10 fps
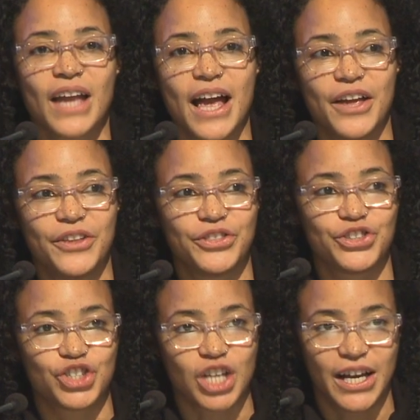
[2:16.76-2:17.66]
And the
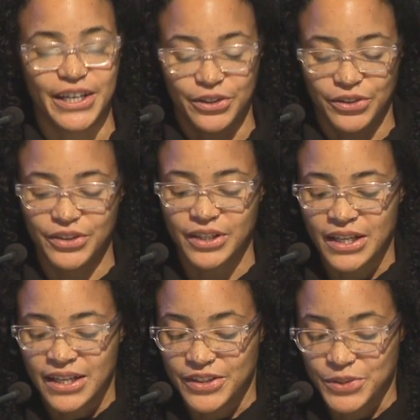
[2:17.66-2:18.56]
child,
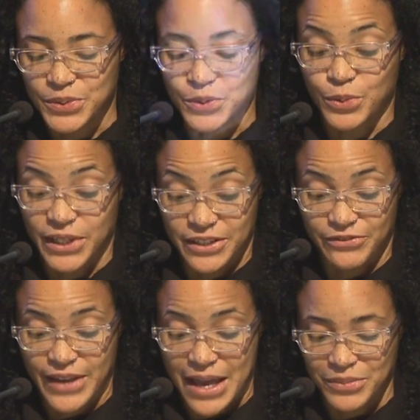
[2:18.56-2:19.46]
this was a white
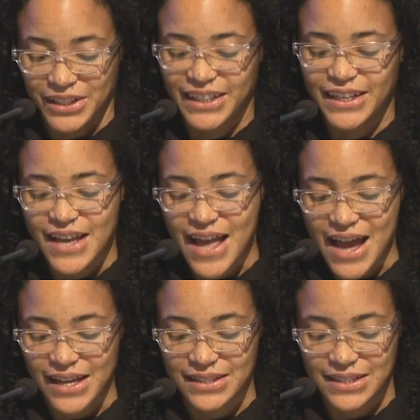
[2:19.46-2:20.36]
family,
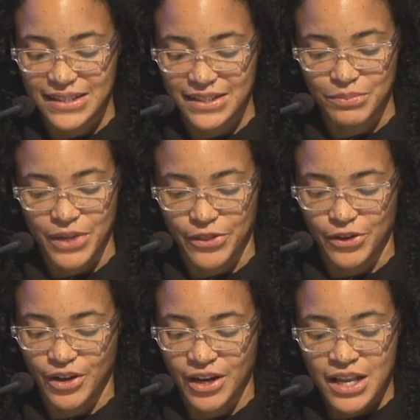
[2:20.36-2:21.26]
asked his
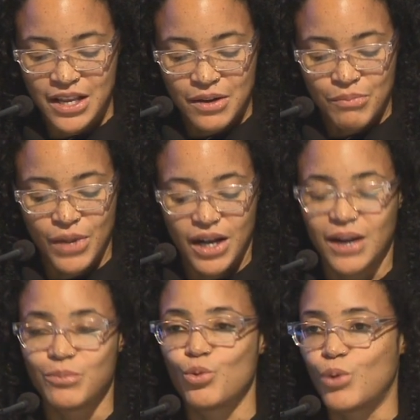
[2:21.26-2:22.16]
mother,
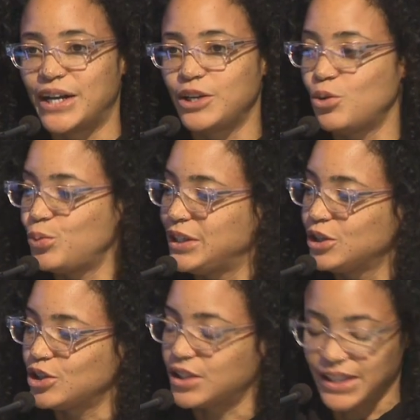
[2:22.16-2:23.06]
Mom, why don't we
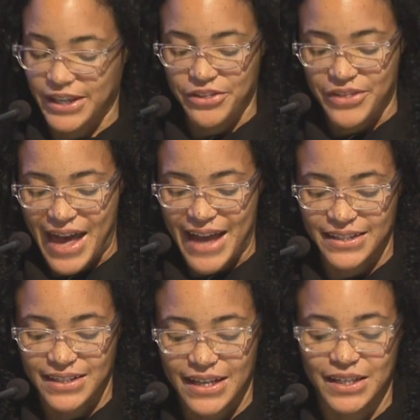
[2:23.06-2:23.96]
look like
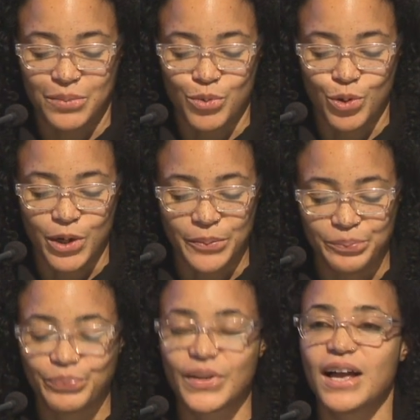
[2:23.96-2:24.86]
that anymore?
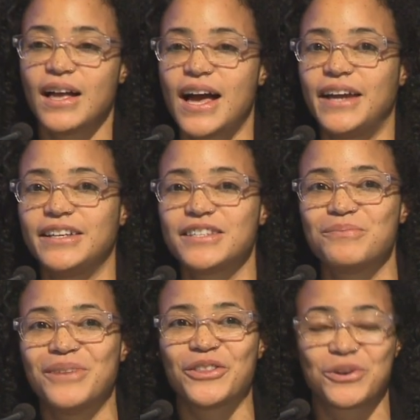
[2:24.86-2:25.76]
And his
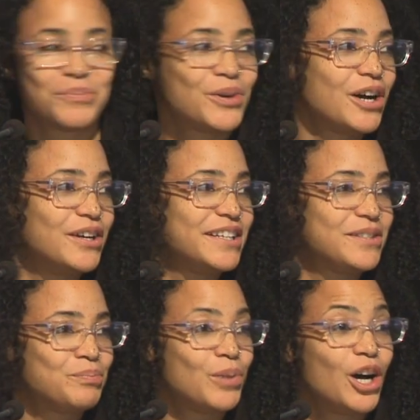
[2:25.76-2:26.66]
mother pa
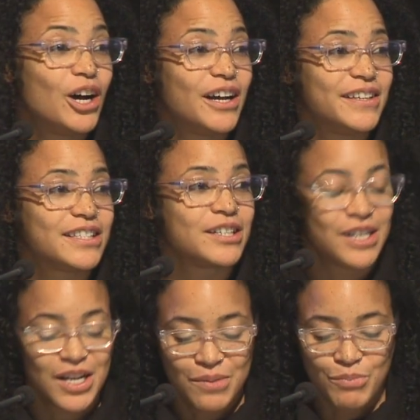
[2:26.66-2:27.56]
his paused
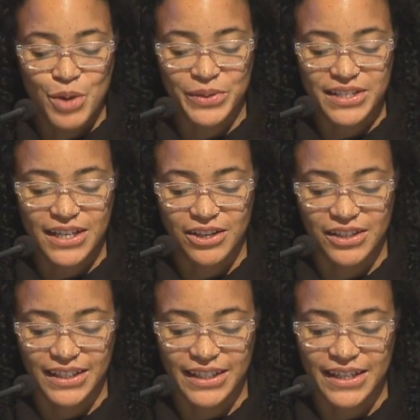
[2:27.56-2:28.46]

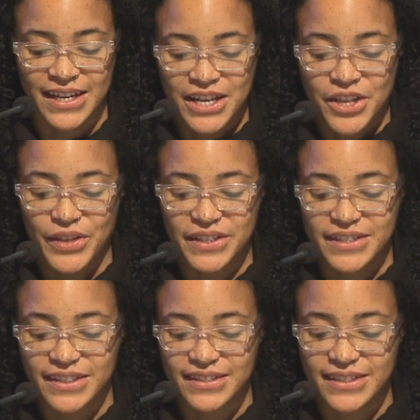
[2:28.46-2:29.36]
momentarily, then
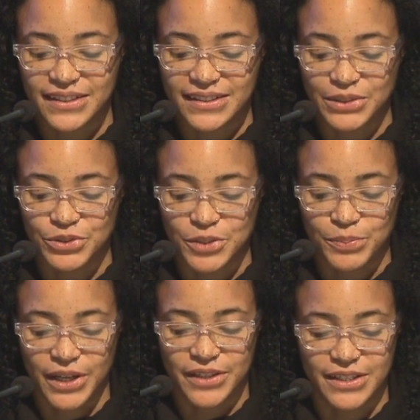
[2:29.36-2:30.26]
succinctly
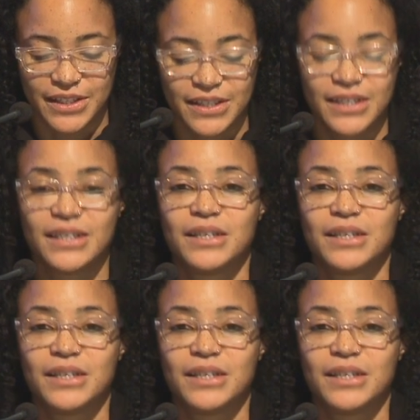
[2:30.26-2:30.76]
responded,